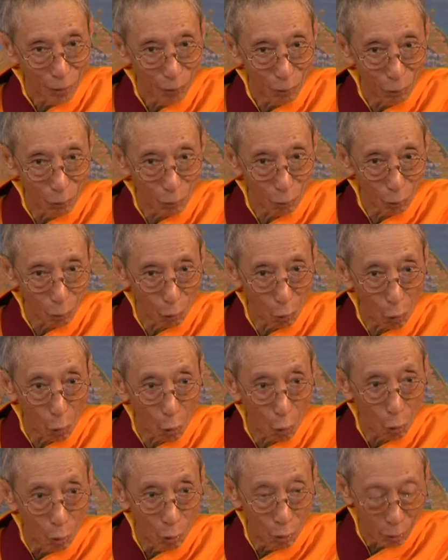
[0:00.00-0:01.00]

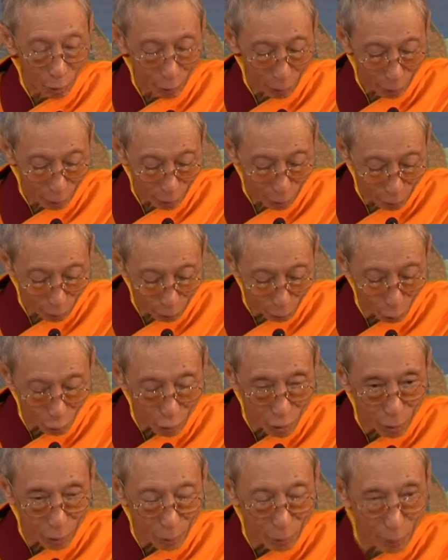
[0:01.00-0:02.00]
law are
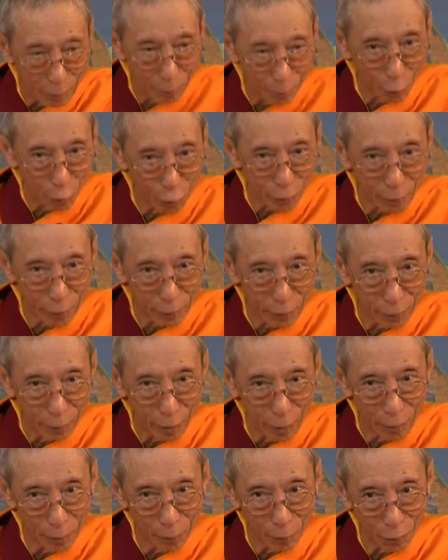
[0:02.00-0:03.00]
not protecting
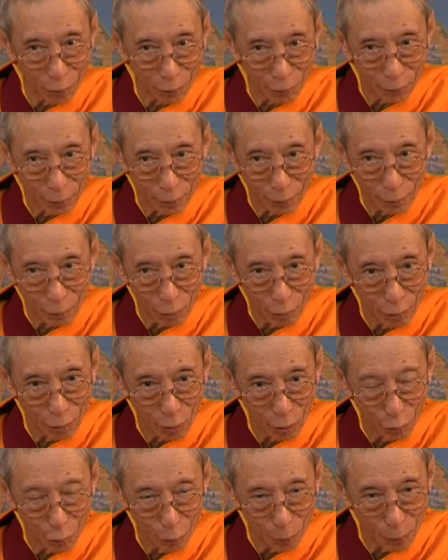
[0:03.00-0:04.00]
animals,
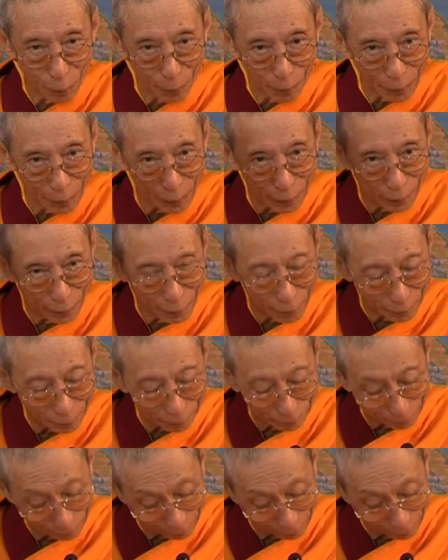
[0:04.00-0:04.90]
only human beings, you know.